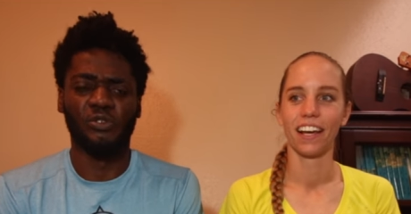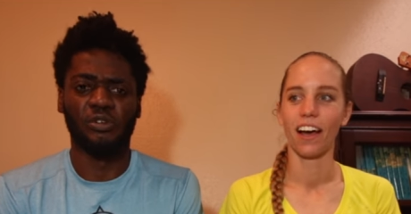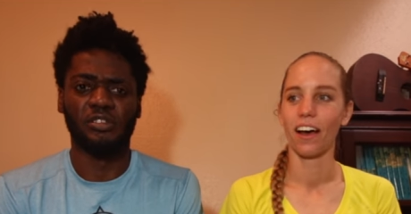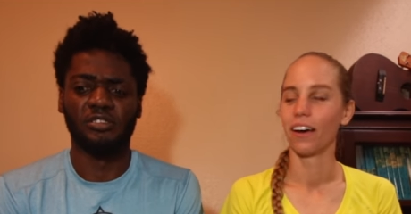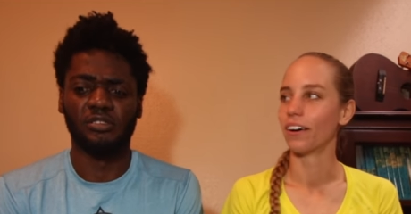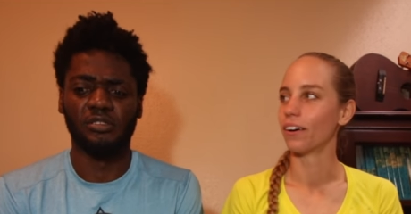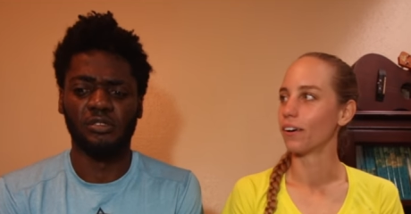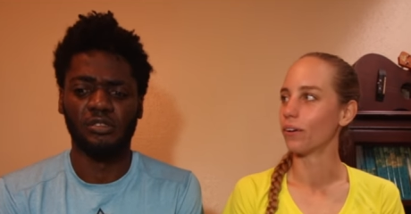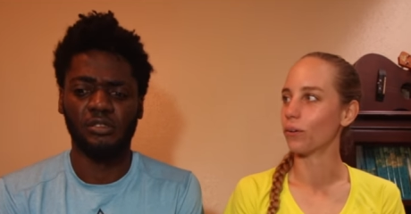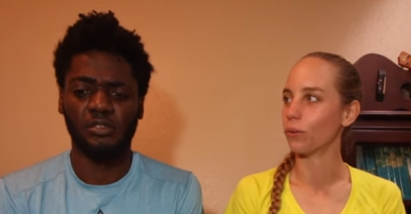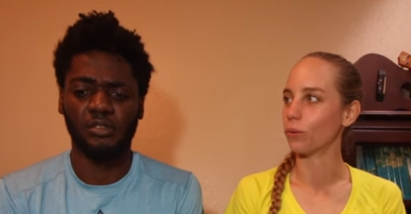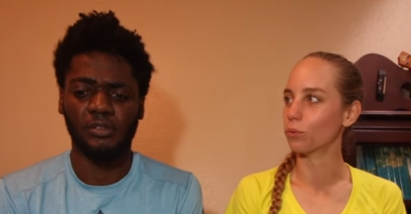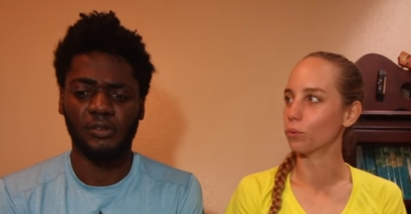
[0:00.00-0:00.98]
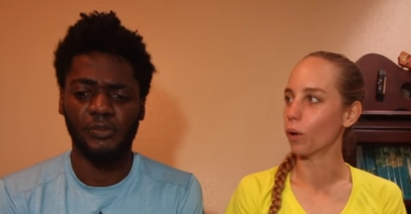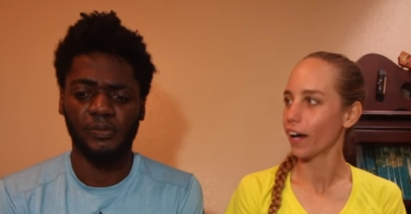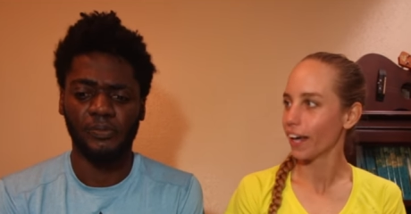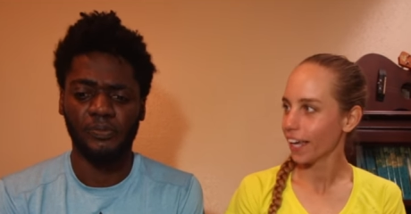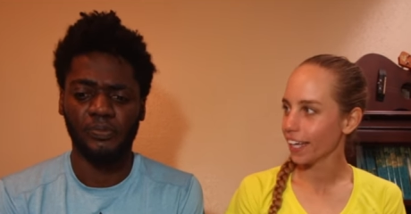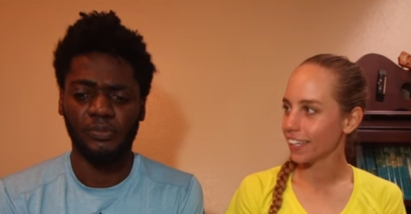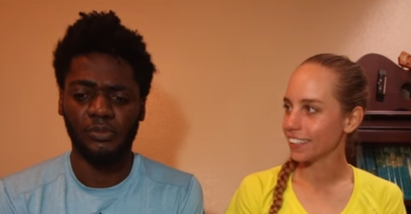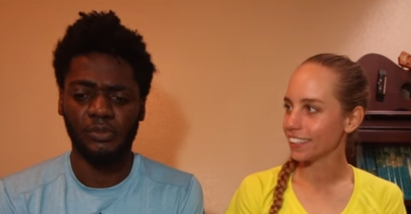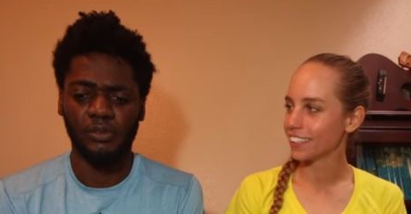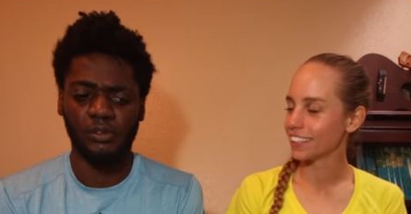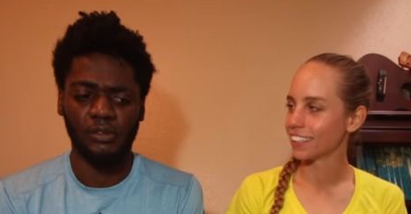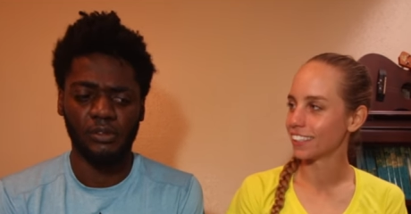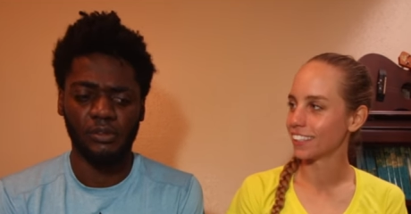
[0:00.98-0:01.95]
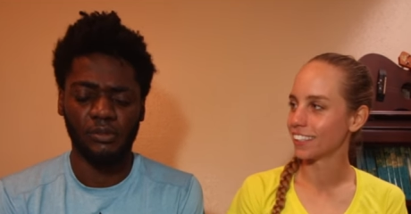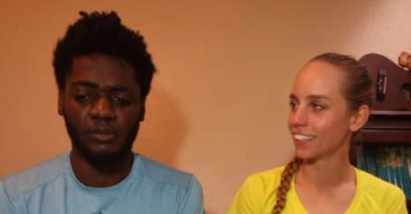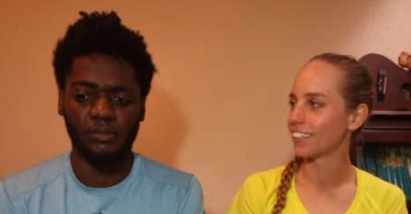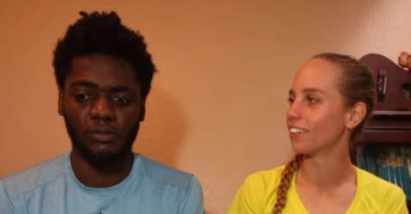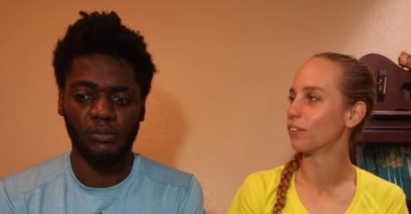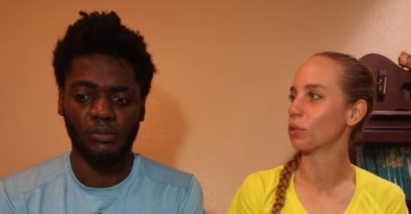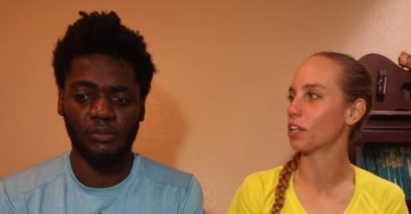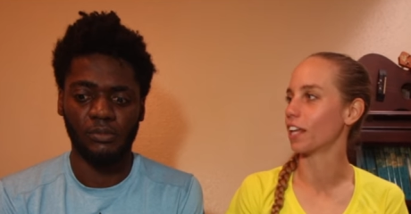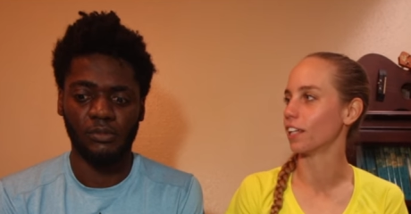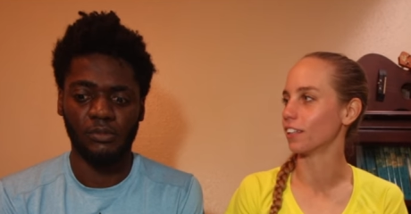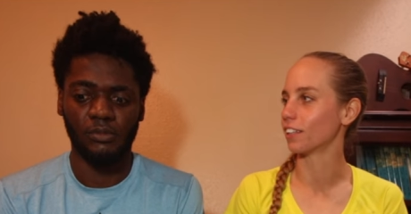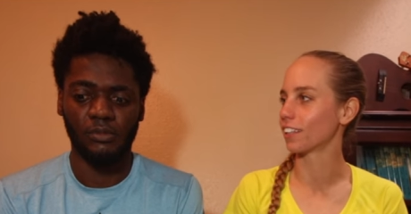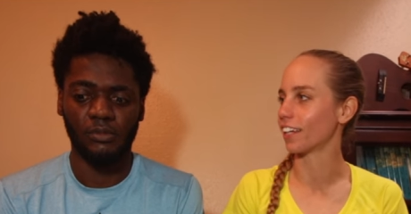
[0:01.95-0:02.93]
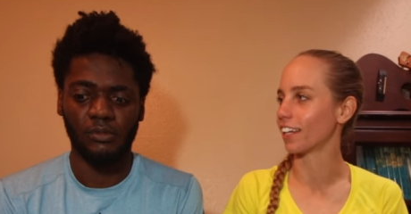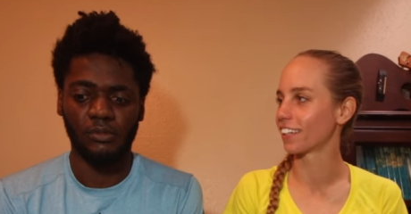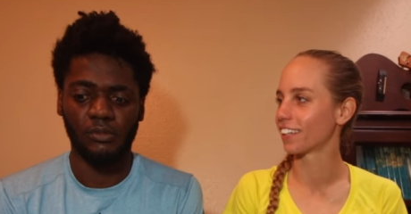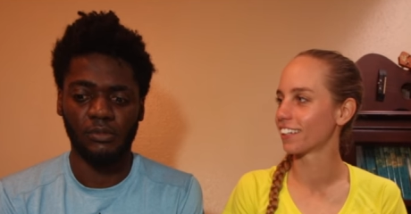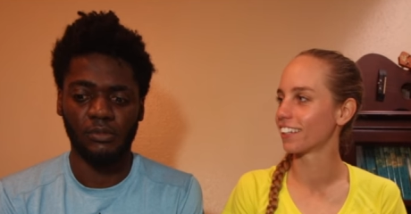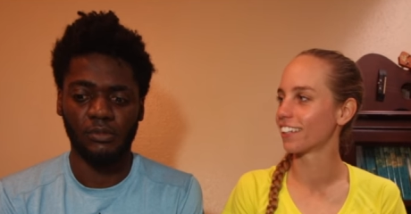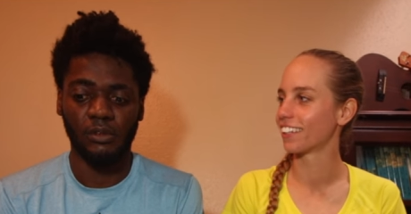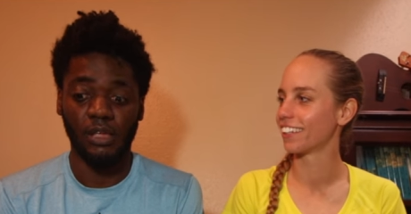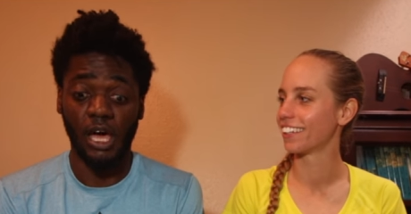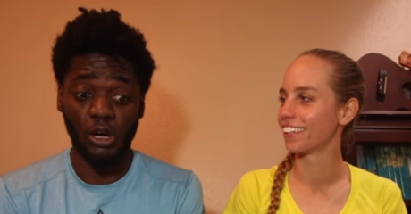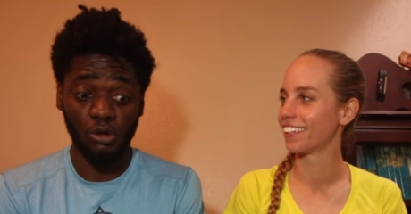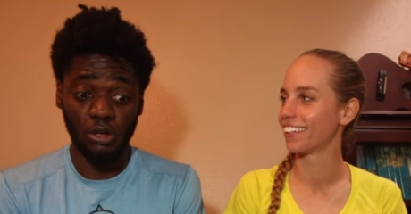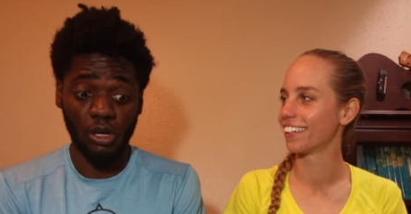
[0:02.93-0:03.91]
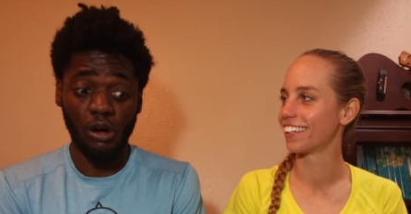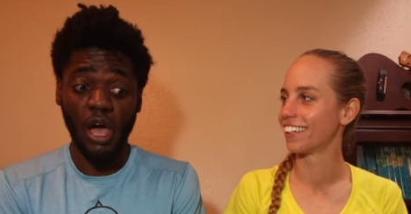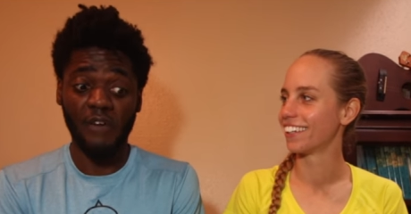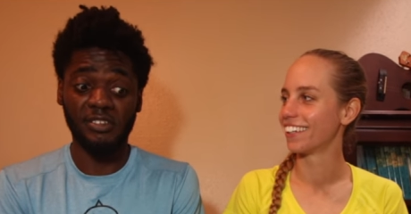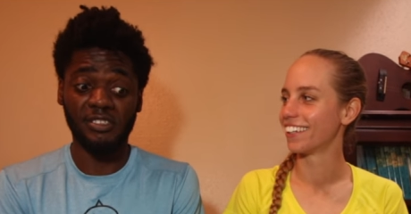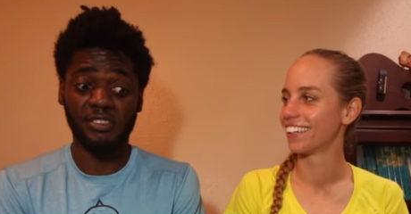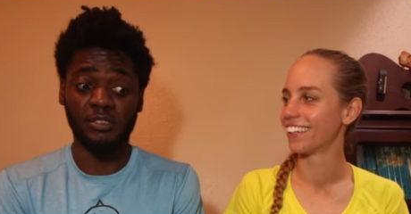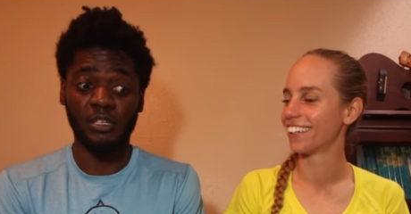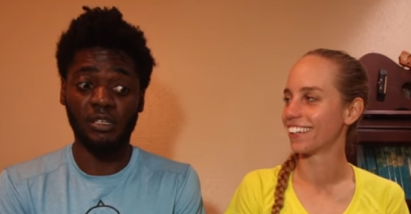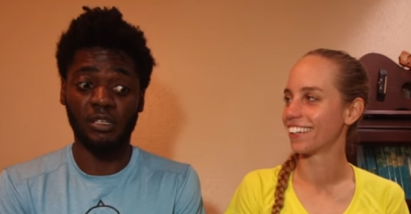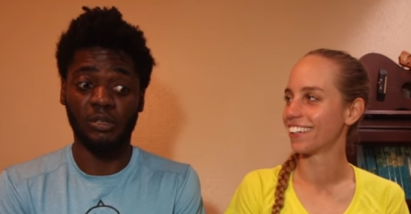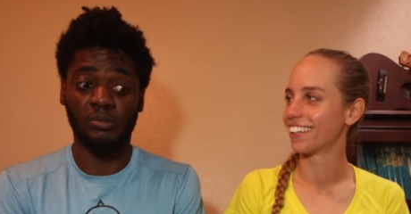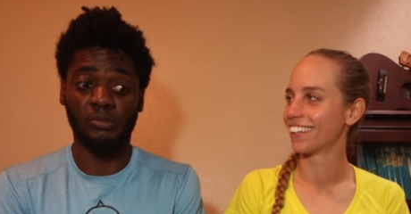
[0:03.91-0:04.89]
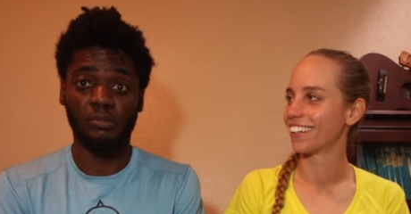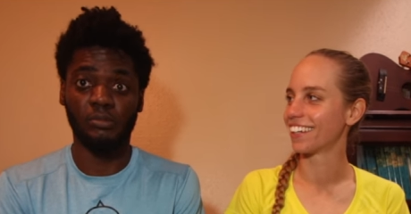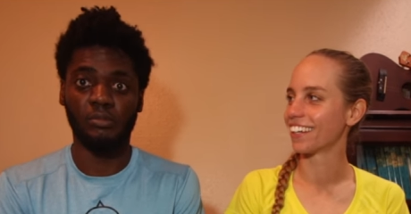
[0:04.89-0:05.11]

Speaker 1: 4s.
Speaker 2: What? What do they look like?
Speaker 1: I don't know. I haven't seen them.